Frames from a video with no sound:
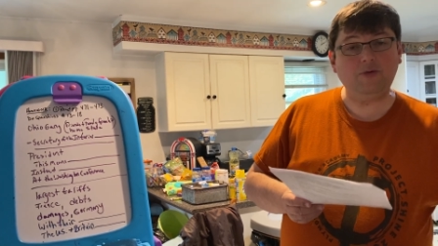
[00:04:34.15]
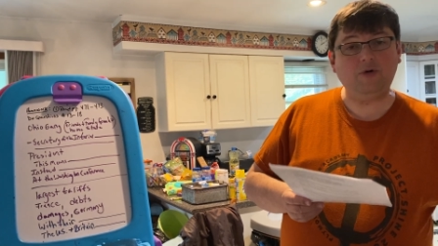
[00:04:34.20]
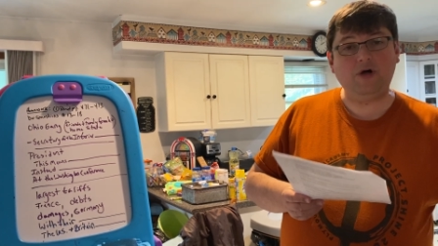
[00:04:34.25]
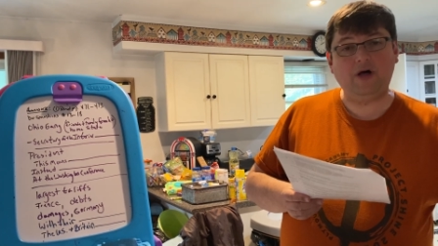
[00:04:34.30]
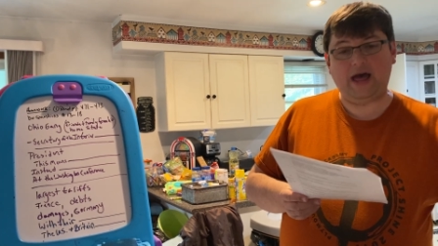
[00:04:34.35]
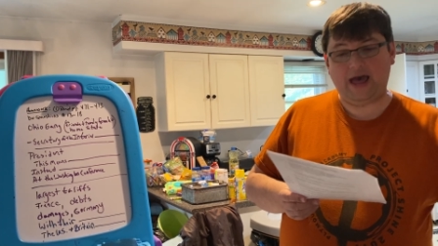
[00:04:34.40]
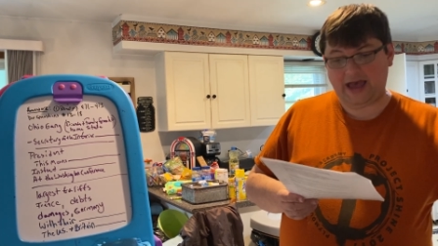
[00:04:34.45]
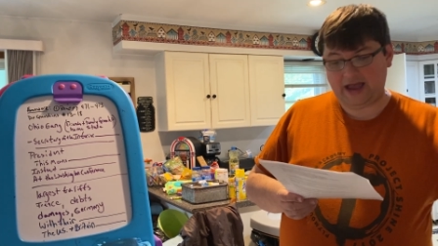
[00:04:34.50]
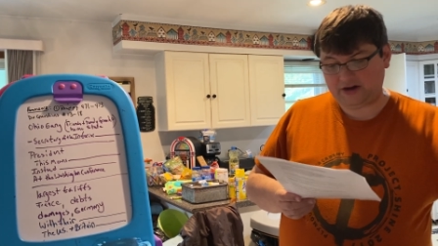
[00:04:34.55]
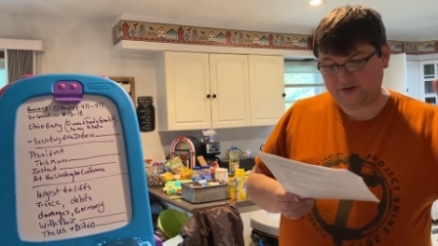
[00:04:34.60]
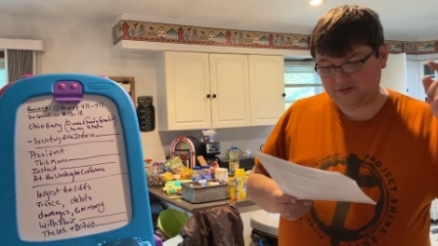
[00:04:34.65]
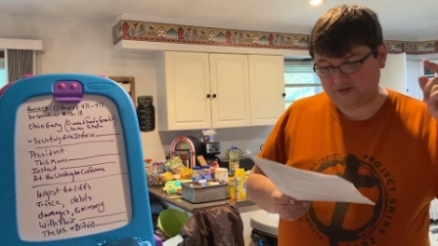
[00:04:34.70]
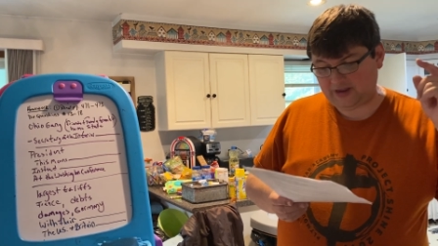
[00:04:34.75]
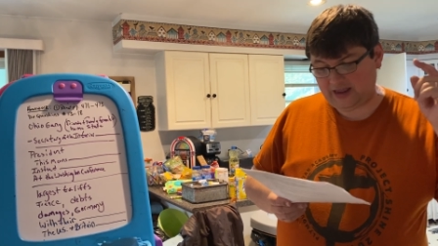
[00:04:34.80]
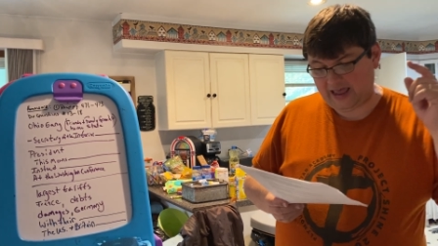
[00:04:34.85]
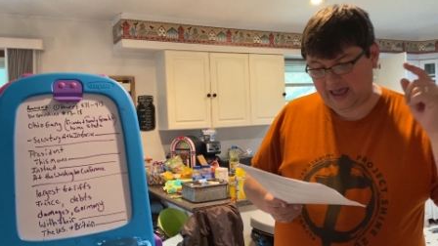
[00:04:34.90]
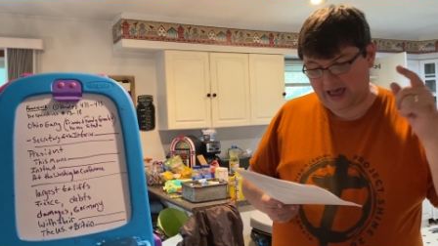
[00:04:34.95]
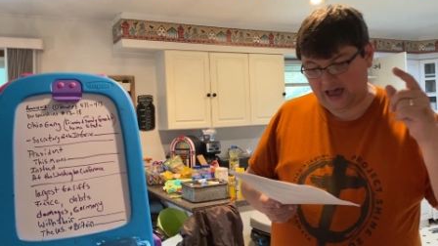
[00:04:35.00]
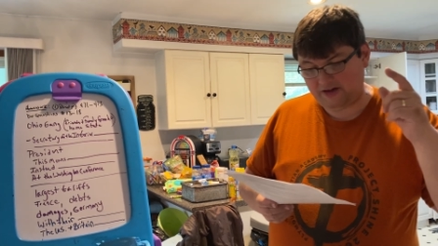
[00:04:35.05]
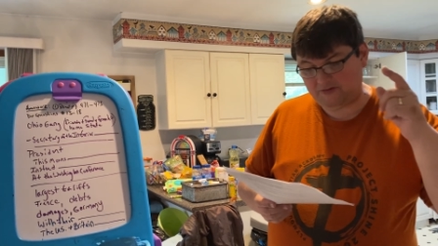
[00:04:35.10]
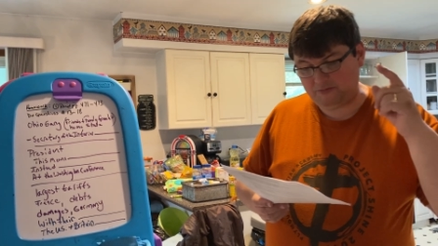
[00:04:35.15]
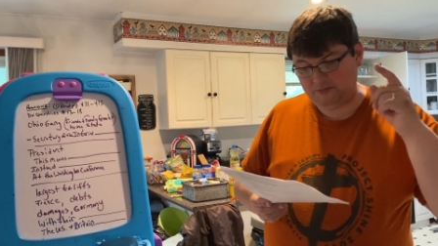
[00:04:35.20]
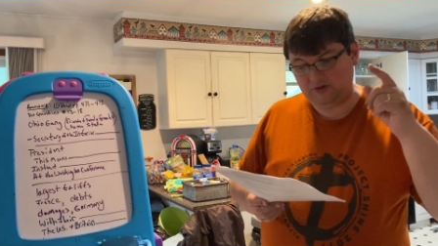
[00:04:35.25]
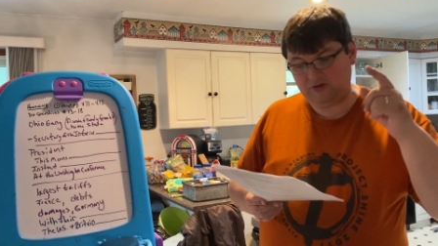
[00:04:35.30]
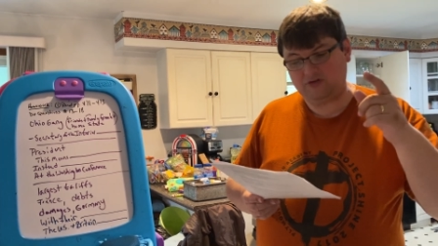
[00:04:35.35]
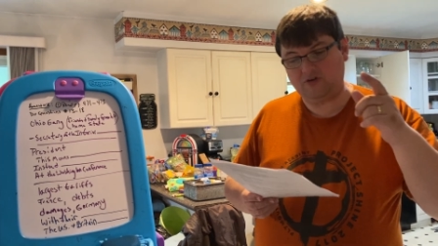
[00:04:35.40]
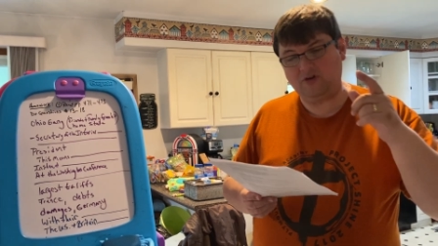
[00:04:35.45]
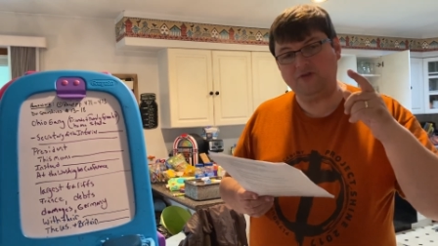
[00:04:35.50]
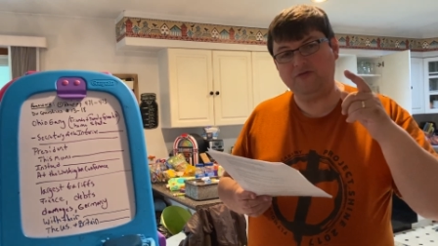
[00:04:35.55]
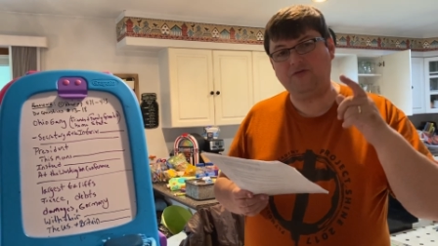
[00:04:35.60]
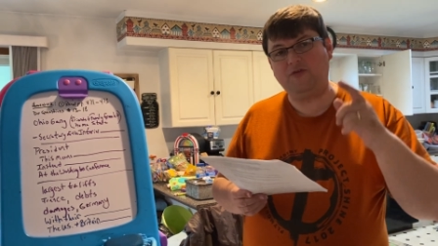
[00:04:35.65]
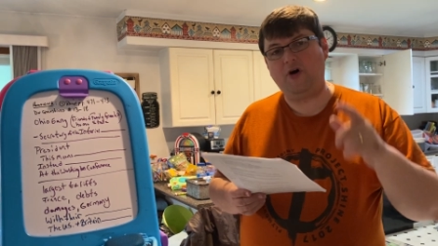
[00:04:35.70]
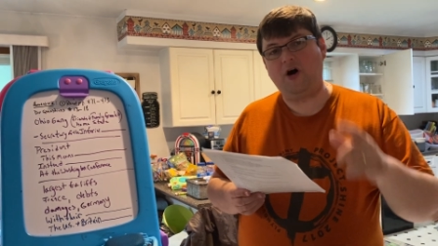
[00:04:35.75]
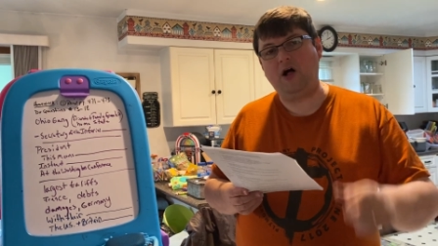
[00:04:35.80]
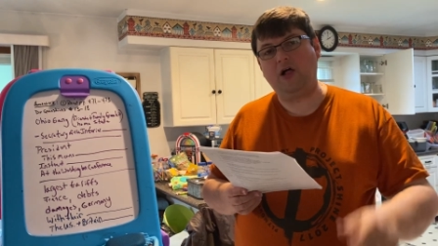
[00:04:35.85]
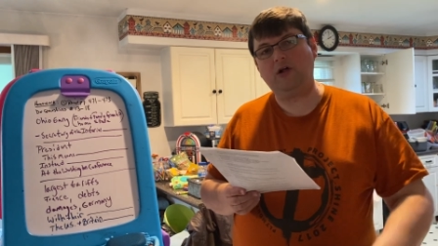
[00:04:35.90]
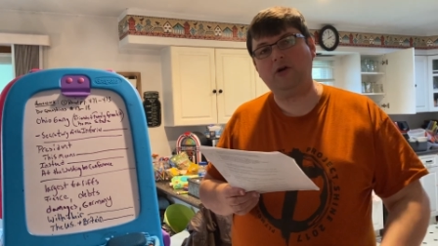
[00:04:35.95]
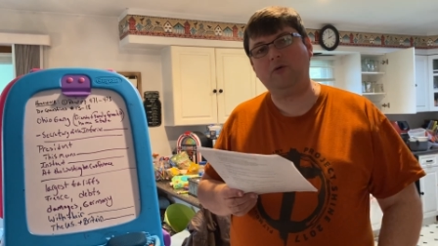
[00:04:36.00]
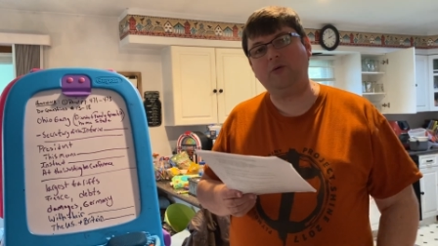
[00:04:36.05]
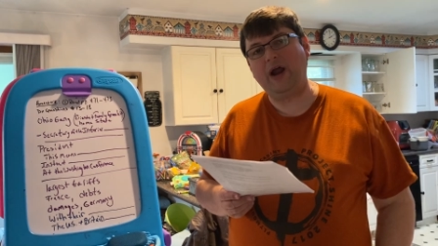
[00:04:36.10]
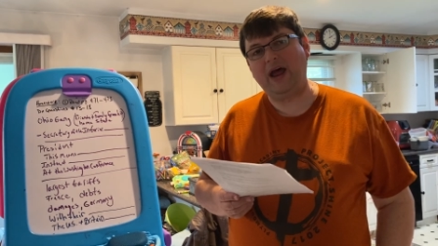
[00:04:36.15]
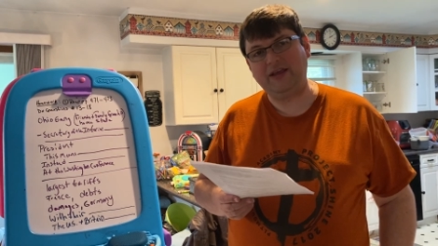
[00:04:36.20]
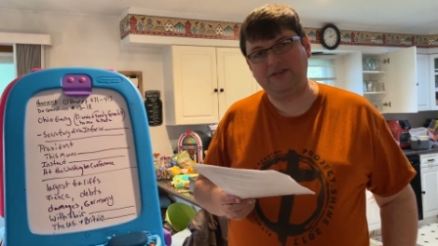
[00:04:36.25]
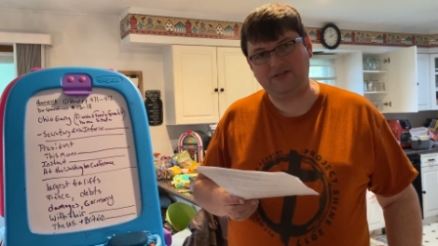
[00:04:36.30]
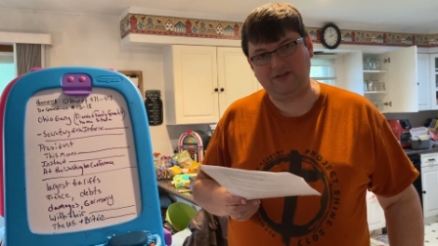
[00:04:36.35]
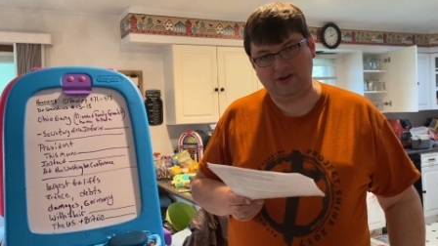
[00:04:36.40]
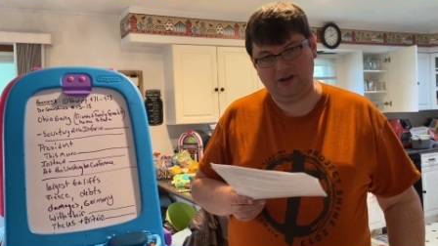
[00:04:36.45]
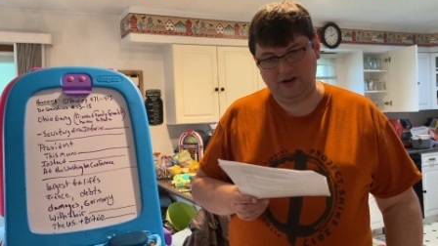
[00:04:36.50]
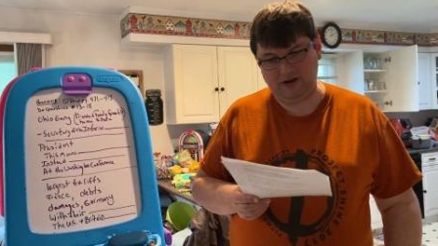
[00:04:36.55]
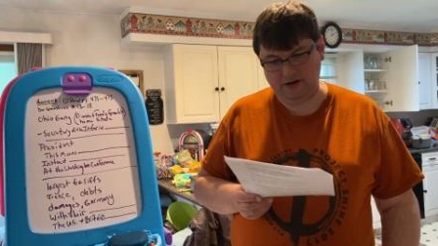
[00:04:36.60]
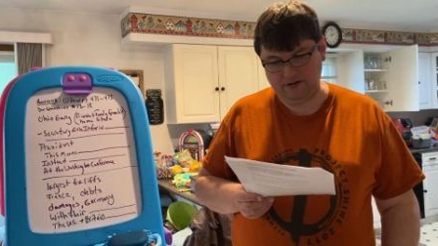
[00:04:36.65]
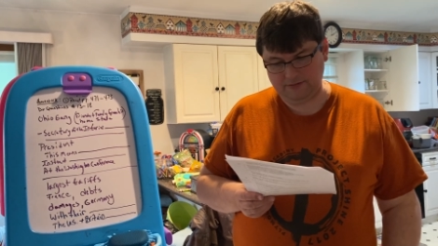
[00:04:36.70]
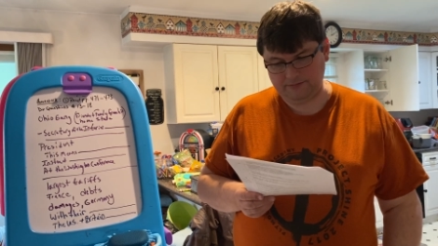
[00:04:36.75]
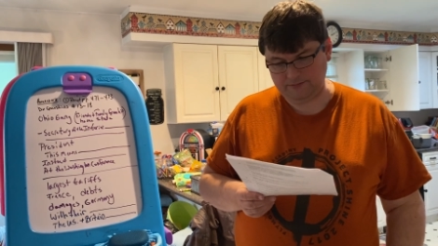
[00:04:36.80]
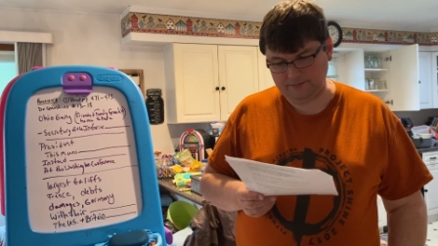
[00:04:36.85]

will actually have Mr. Fall arrested.